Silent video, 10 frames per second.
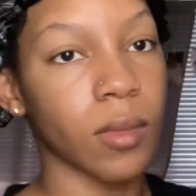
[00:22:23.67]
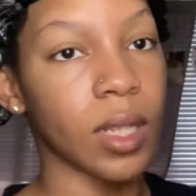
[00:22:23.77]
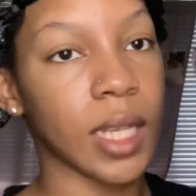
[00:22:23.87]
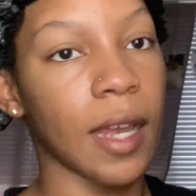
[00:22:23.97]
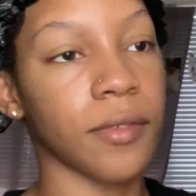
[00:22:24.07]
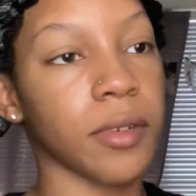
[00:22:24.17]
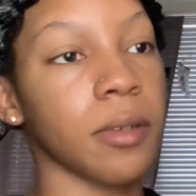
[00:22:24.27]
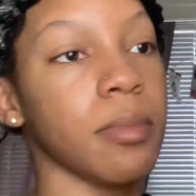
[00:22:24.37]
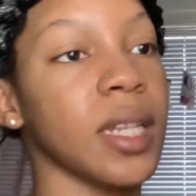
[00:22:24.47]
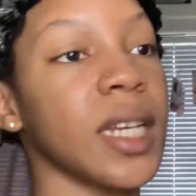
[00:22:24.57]
After you
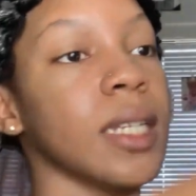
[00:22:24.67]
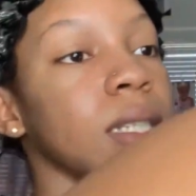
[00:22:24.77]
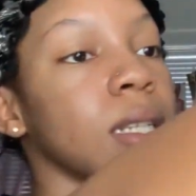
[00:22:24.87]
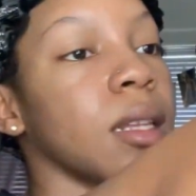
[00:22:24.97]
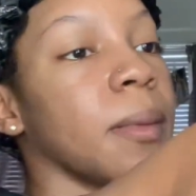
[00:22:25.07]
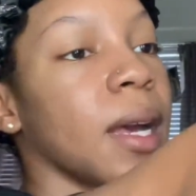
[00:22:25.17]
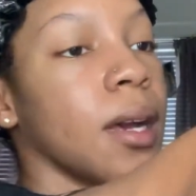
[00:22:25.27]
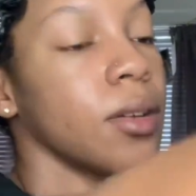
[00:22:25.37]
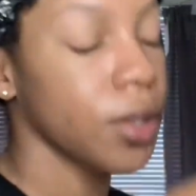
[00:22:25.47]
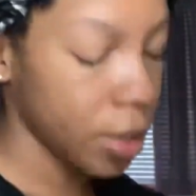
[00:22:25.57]
blend the
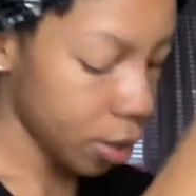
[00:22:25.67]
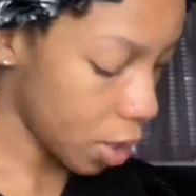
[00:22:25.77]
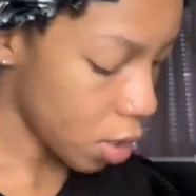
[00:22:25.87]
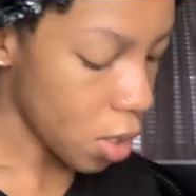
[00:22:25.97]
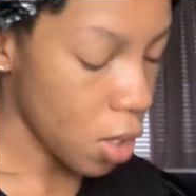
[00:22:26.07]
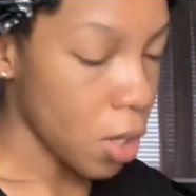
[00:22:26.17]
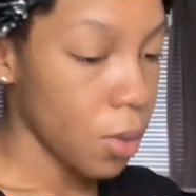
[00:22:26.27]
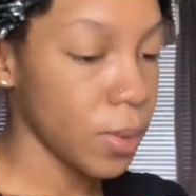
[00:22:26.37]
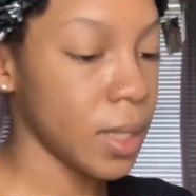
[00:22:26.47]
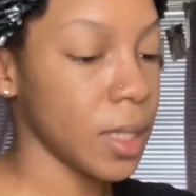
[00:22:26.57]
powder
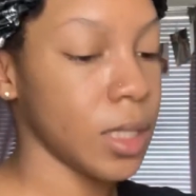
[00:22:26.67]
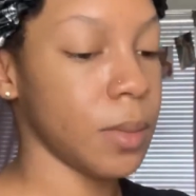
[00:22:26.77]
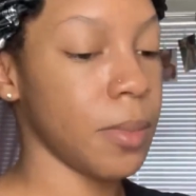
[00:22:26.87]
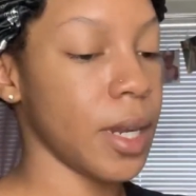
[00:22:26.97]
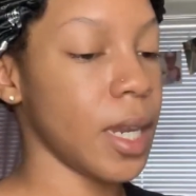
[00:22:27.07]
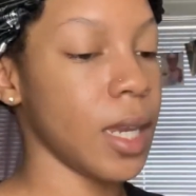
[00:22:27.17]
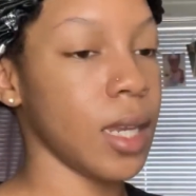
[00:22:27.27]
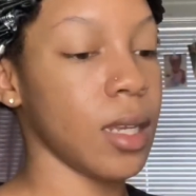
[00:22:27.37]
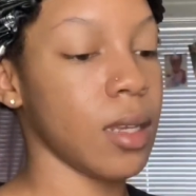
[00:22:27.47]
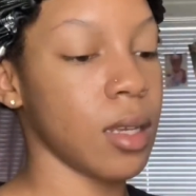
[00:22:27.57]
with this
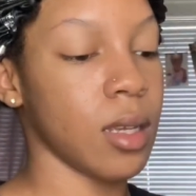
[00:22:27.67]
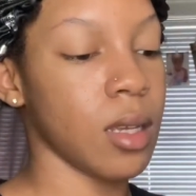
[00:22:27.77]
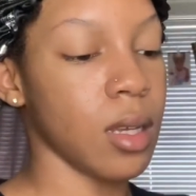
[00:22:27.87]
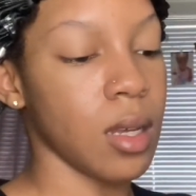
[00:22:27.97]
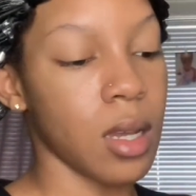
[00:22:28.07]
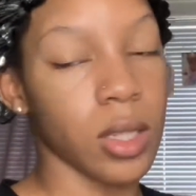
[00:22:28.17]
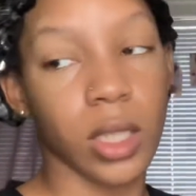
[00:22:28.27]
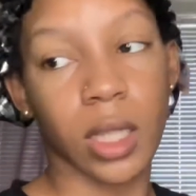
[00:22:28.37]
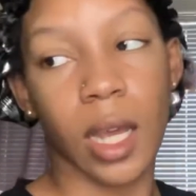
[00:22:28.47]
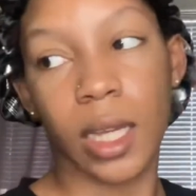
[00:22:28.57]
spray, to
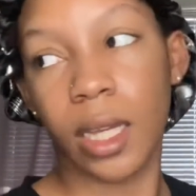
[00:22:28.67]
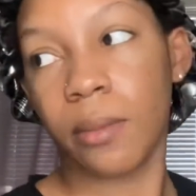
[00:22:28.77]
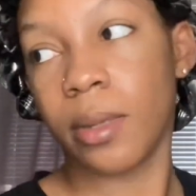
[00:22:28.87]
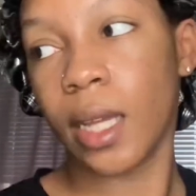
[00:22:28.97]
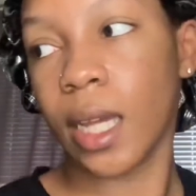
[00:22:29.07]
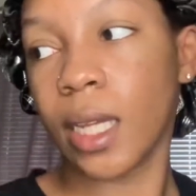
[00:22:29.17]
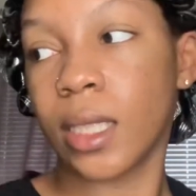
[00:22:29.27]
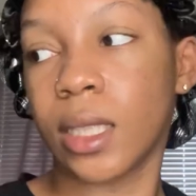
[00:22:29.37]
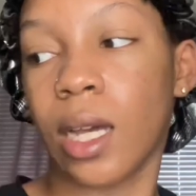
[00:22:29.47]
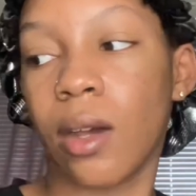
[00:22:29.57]
lock it in
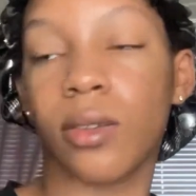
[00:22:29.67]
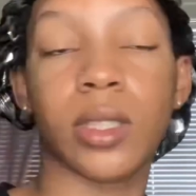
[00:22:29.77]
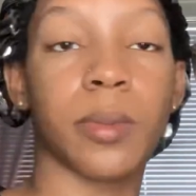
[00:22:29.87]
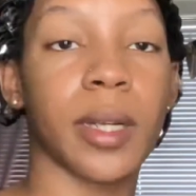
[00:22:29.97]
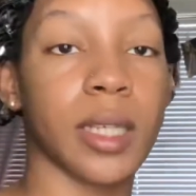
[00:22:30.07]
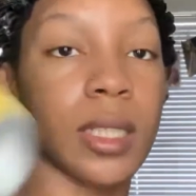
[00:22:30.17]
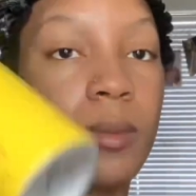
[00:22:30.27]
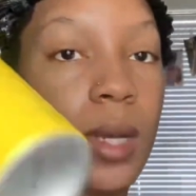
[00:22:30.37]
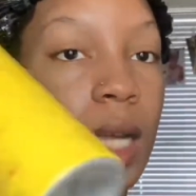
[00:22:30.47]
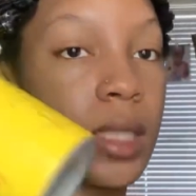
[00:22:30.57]
place, I'll spray some
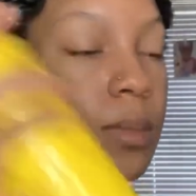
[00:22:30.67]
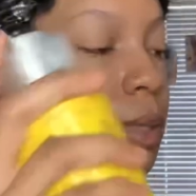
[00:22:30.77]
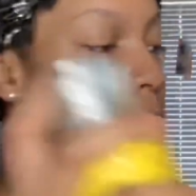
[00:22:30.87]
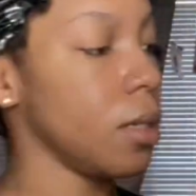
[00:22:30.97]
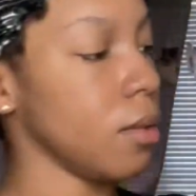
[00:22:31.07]
Got2b.